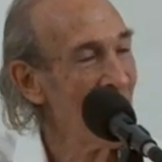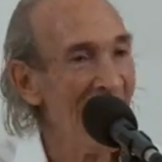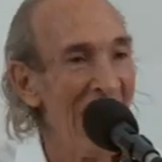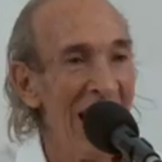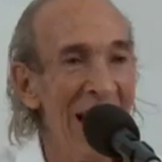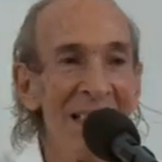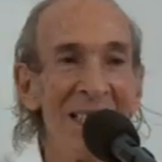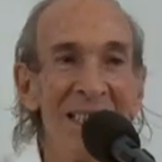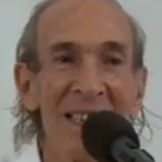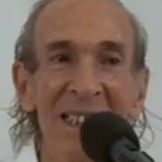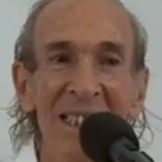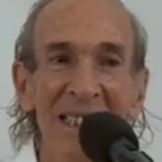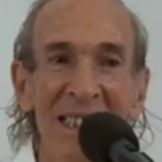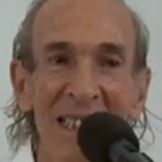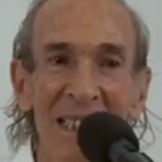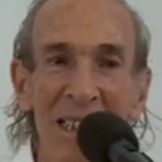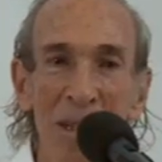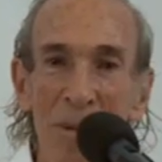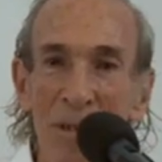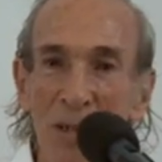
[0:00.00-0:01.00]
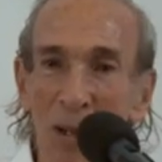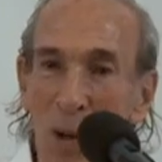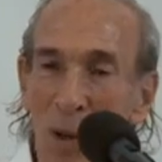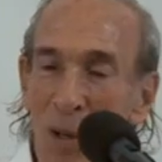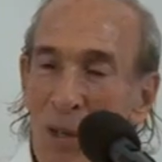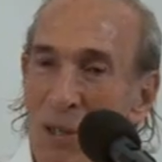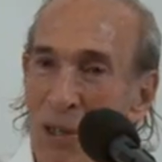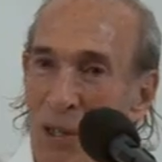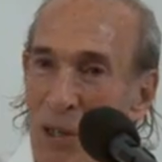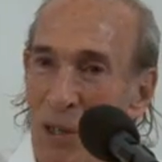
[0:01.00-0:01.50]
And there was
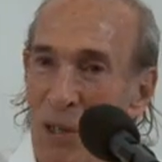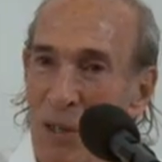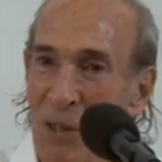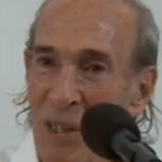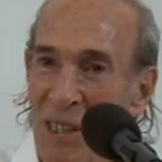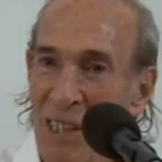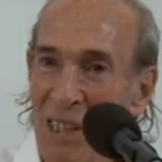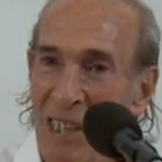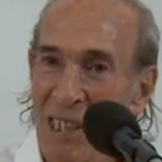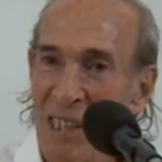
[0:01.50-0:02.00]
also